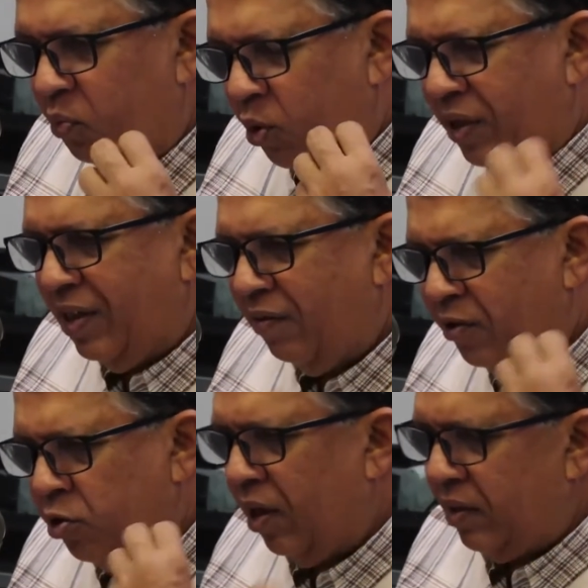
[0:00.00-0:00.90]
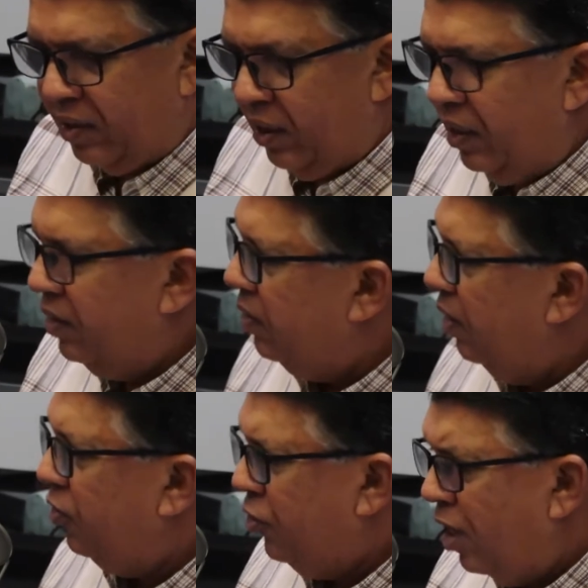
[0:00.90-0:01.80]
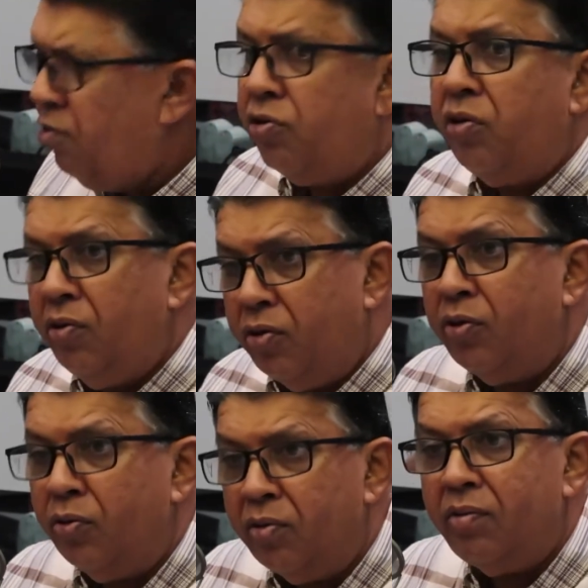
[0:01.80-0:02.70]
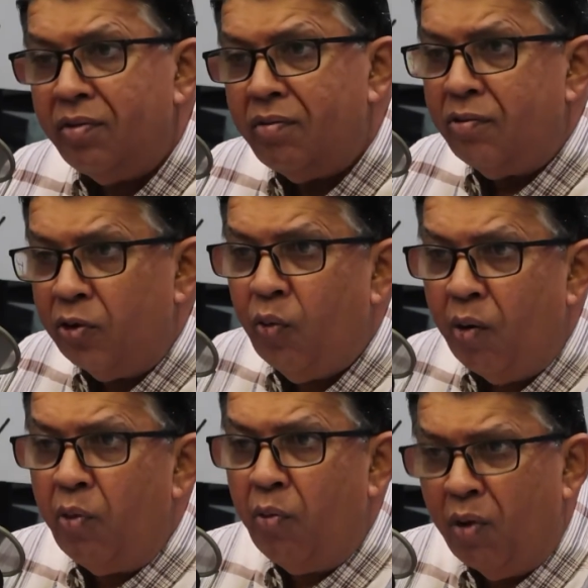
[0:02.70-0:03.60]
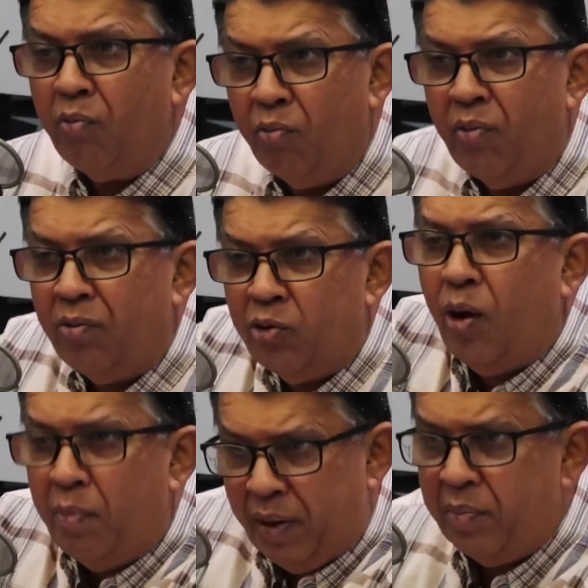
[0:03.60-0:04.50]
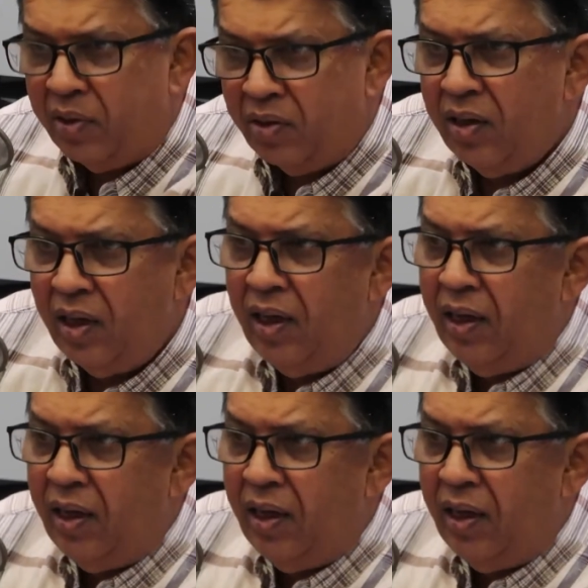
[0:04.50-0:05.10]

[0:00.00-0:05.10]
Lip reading: question of trust is central to what we want, to our purpose.